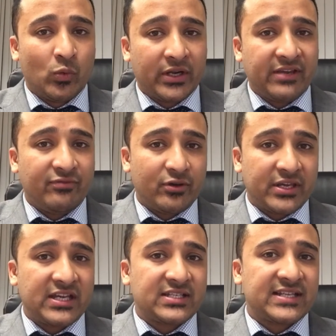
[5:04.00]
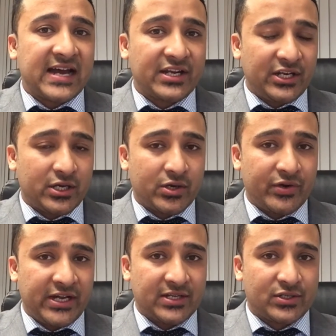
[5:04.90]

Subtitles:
will give you a kickstart in your career.